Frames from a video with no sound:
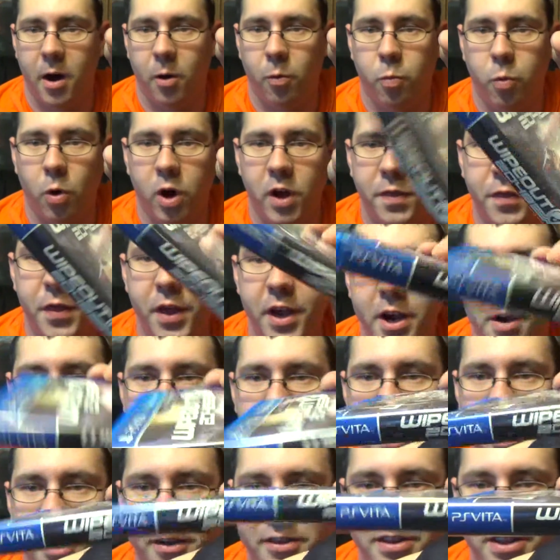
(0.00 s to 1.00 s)
one thing
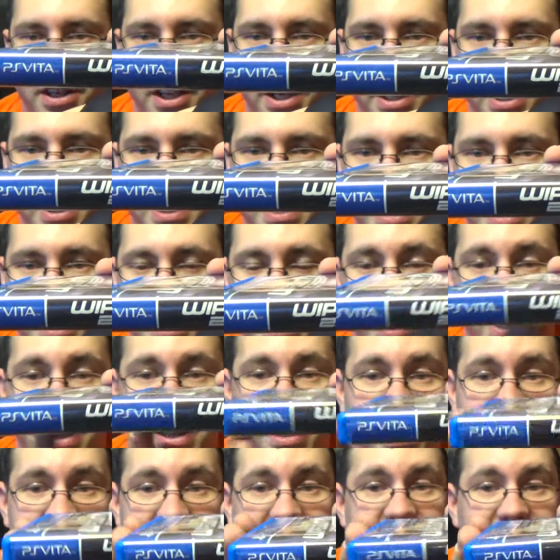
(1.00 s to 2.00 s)
about these is
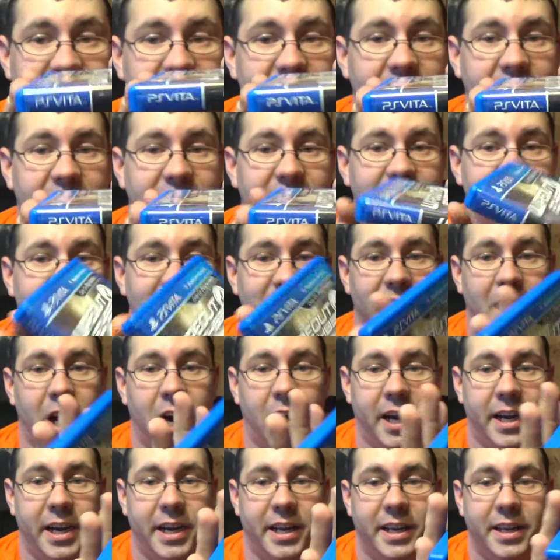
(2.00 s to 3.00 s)
that this thing is
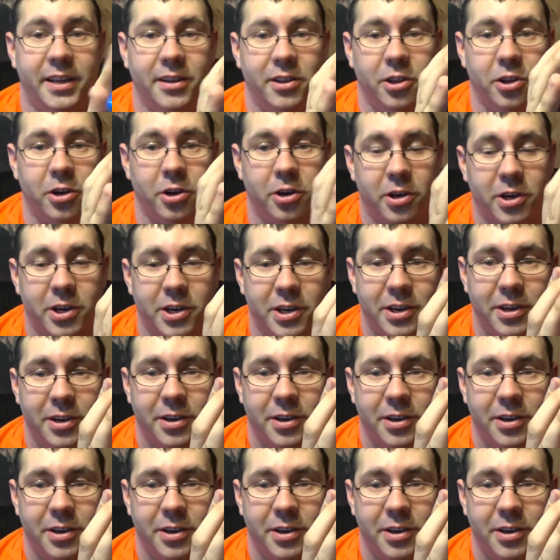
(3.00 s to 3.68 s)
tiny. Look.